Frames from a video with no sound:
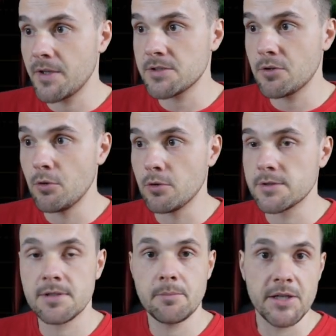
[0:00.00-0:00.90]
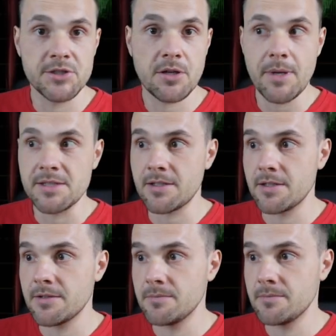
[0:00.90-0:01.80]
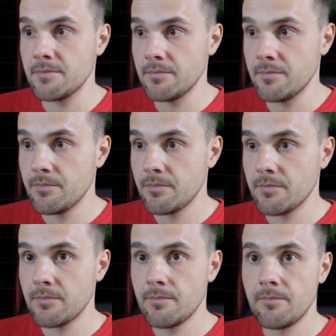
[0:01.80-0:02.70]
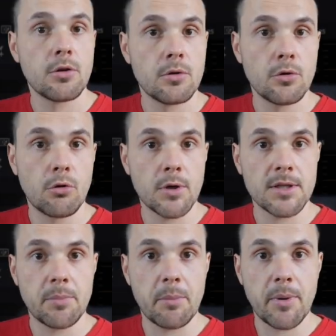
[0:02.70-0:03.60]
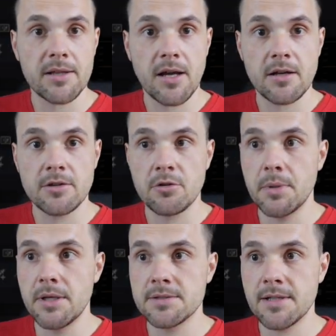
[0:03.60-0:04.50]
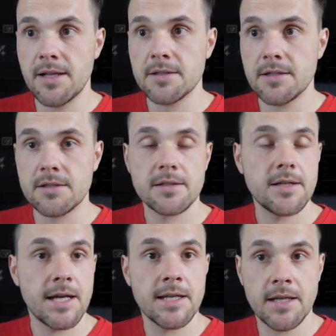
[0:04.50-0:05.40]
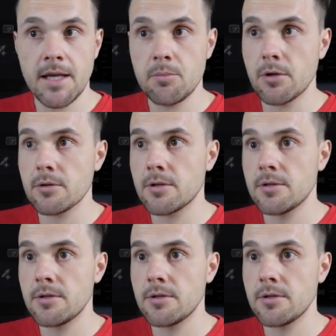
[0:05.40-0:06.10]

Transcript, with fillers: is to use Magic Mask. You'll want the pipette icon to be selected and enabled,